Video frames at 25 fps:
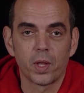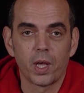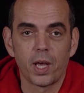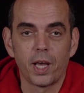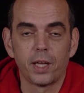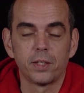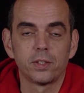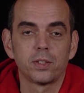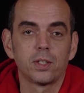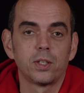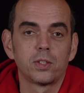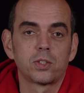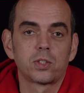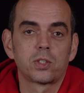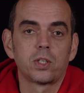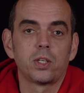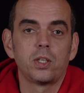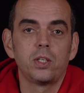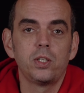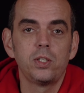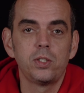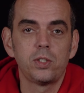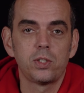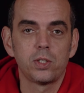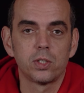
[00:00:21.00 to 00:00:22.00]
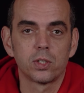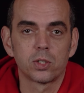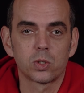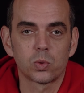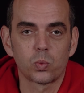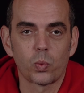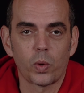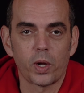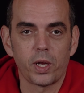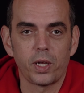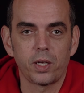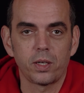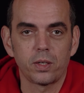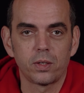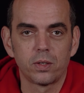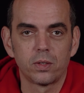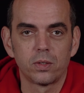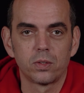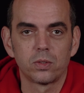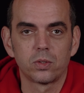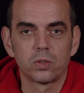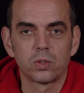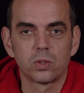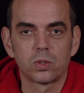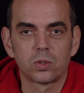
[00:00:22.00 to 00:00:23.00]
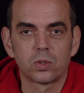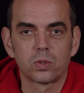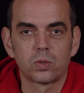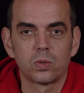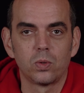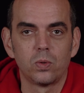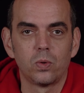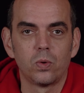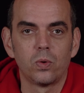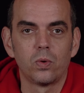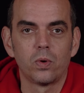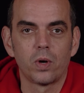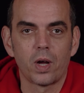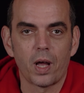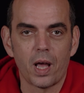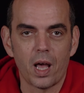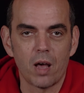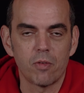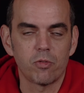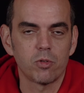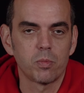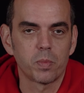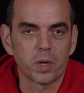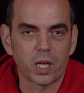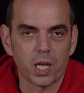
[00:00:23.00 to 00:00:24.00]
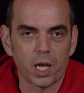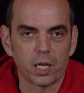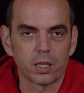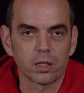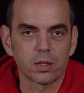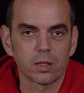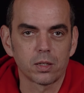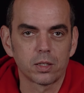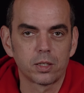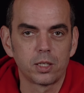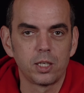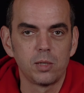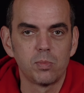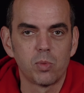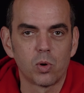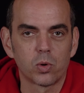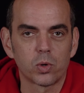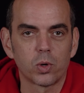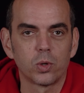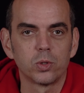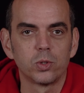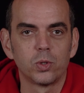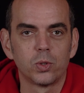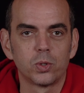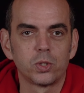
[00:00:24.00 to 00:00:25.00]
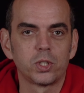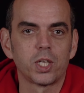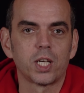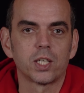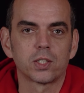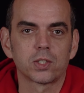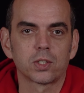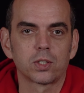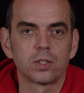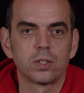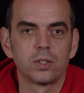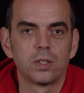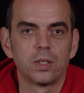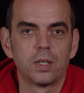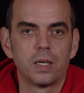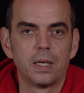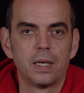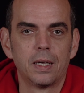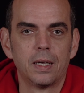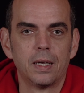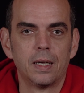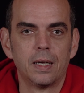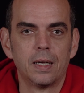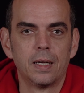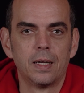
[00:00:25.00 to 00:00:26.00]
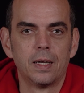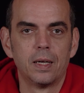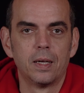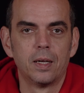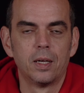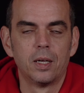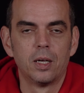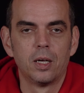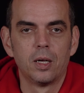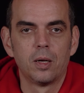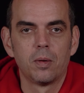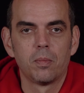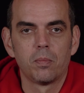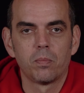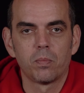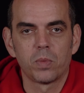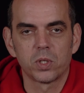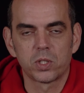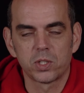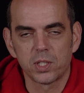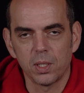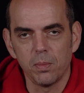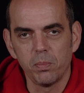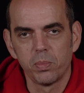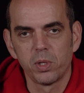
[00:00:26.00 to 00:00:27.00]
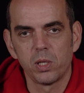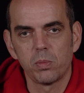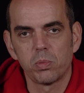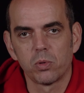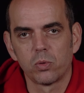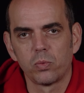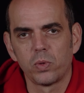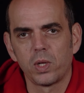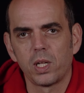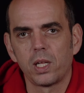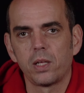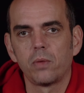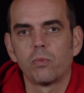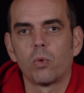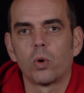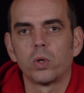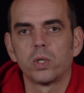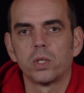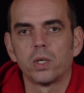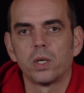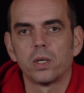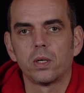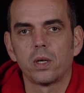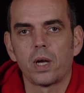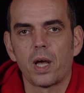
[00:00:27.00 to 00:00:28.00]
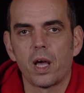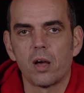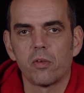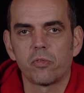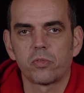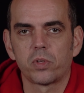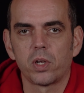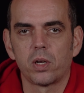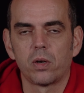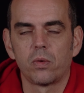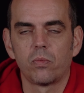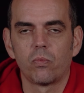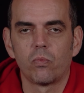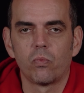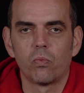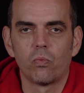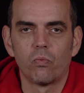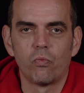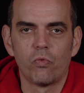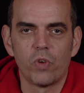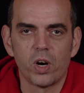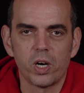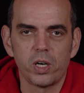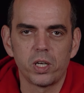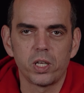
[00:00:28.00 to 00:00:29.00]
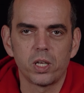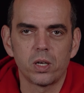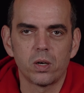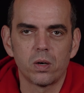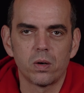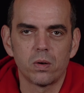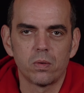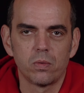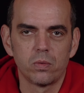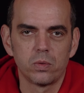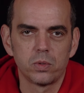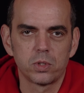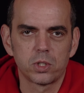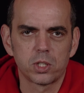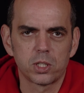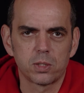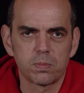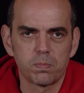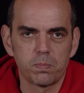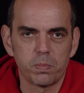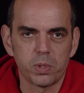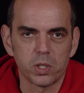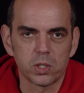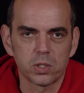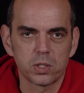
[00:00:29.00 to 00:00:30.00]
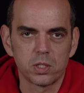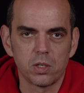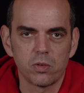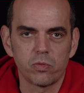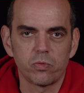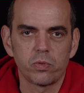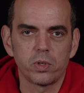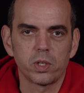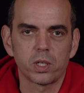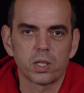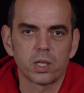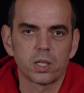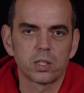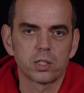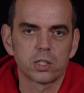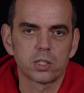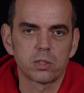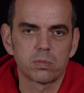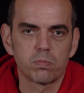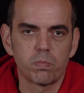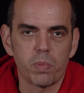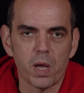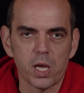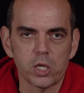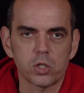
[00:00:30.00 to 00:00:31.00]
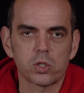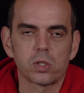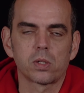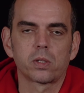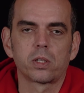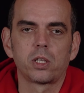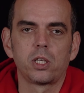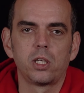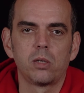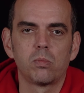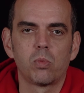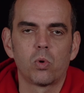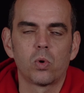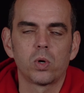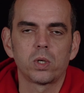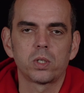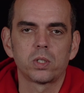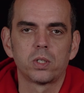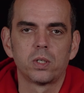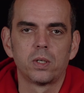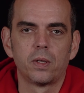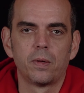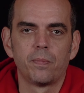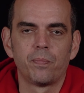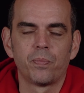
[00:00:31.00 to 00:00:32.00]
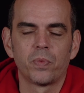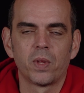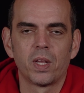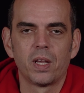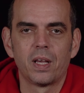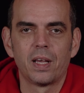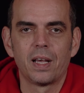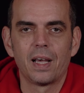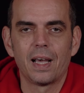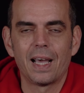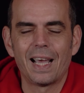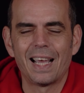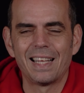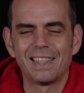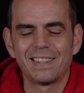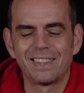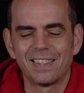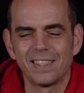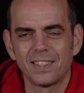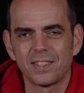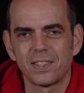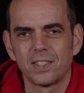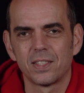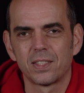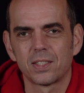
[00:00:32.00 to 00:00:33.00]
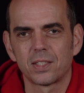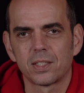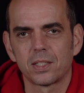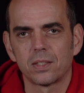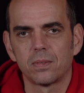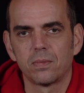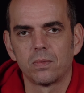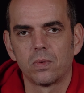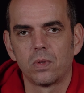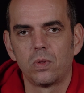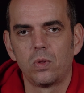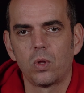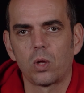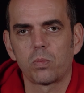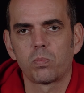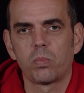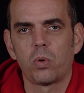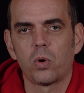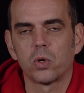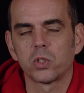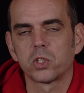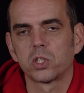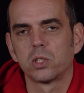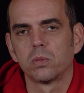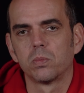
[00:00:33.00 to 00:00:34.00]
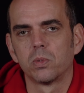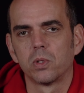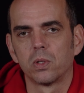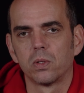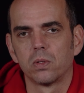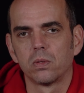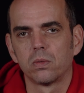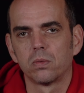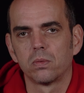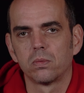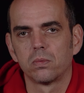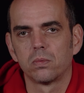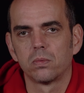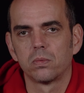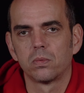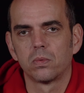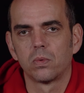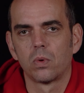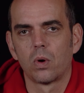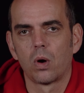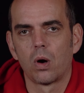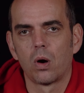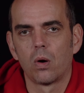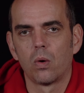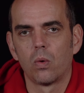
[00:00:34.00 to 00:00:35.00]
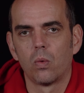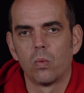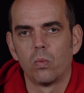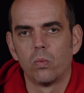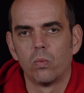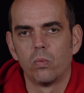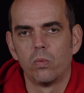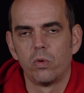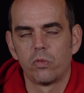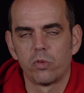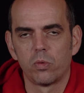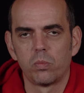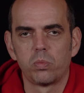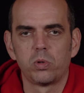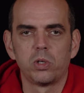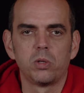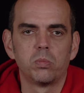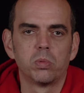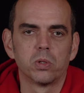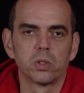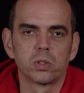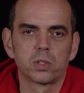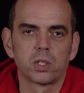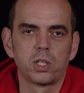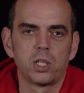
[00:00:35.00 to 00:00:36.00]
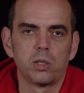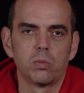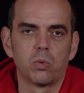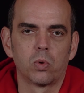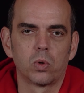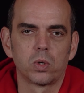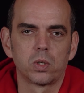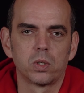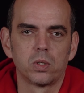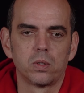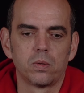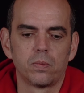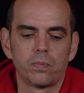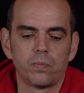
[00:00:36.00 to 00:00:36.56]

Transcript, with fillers: and it's the easiest way to have a mechanical keyboard on your desk. But some people really want to have their very specific and special keyboard, and this is not possible with a pre-built keyboard.